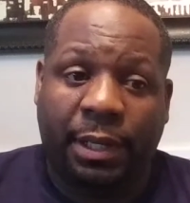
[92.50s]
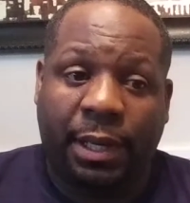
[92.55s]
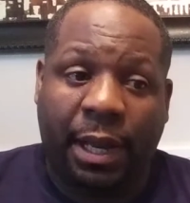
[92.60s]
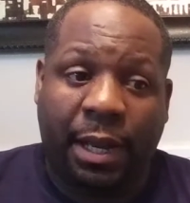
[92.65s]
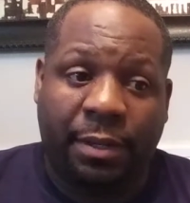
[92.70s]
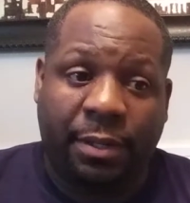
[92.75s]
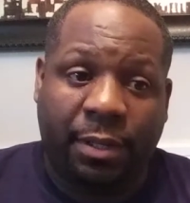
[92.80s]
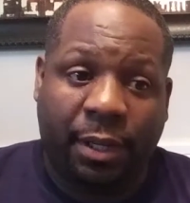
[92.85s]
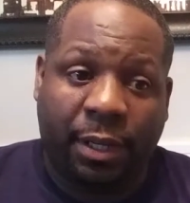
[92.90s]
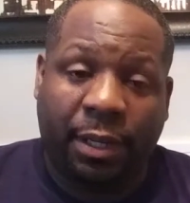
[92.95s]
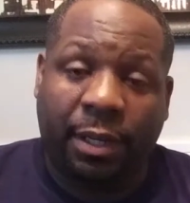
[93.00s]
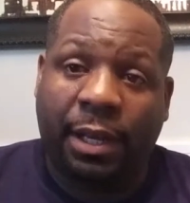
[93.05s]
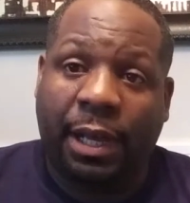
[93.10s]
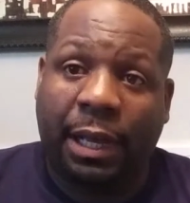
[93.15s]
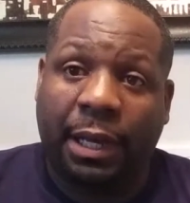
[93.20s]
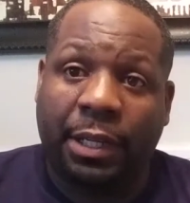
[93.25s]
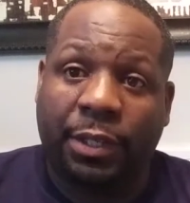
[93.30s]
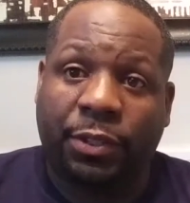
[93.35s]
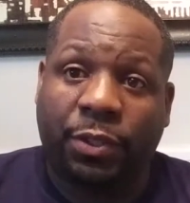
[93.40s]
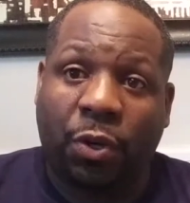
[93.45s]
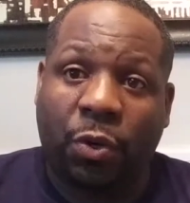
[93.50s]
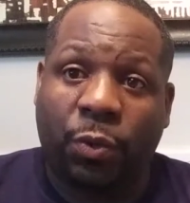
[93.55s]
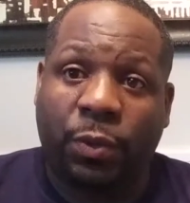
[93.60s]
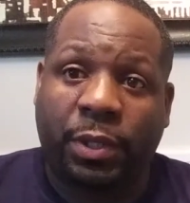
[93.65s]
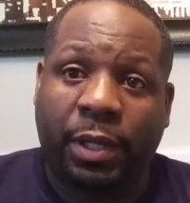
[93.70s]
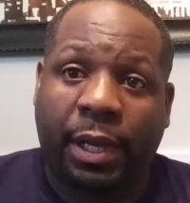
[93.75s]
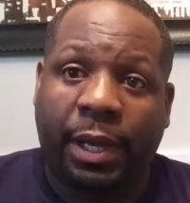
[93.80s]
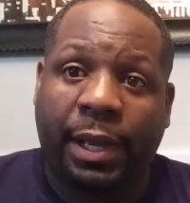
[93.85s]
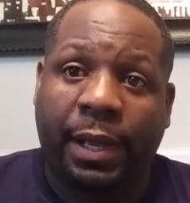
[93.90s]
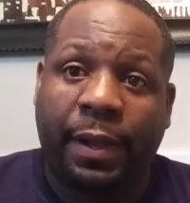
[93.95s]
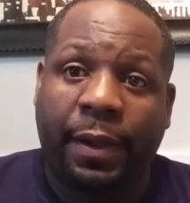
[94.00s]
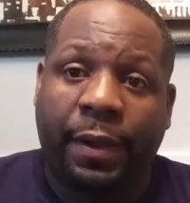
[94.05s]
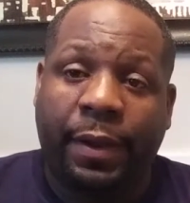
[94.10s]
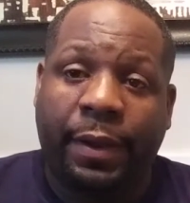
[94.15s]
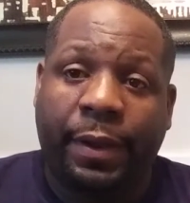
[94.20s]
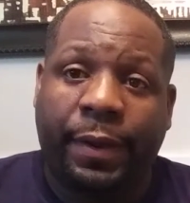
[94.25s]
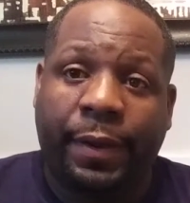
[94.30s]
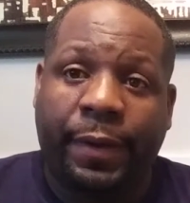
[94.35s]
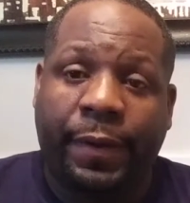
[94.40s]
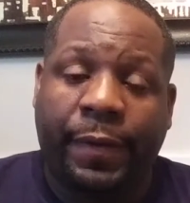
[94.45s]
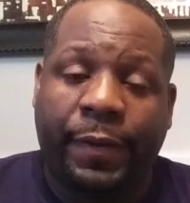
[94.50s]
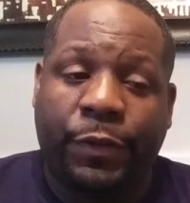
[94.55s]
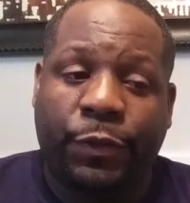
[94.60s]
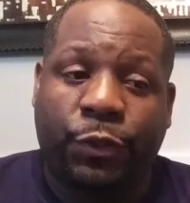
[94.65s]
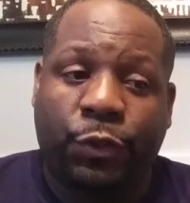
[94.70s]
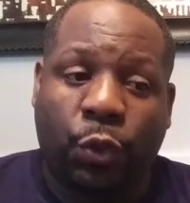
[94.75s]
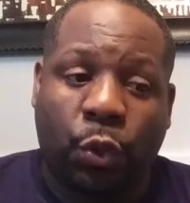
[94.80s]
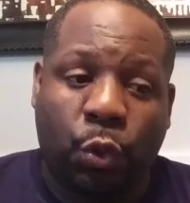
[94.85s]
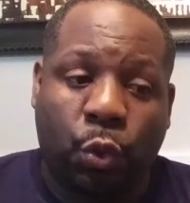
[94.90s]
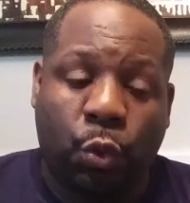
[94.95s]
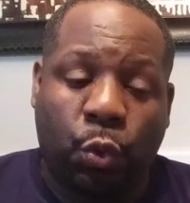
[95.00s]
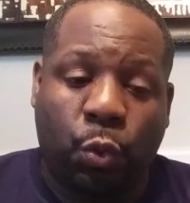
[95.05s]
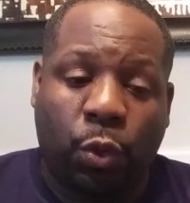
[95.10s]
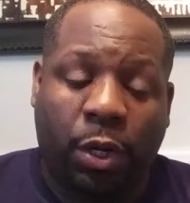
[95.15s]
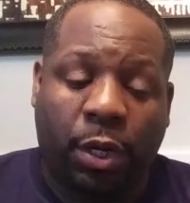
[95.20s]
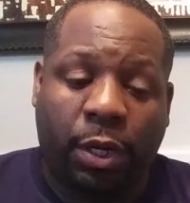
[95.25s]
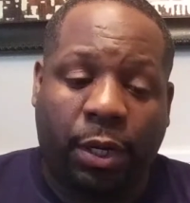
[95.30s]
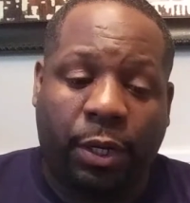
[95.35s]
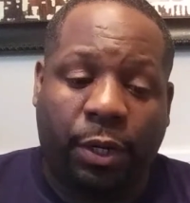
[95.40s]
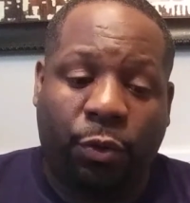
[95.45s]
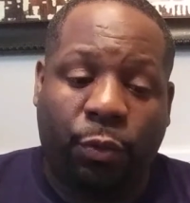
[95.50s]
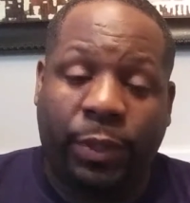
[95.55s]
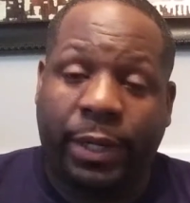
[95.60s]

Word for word: It is an ungodly soul tie. So uh,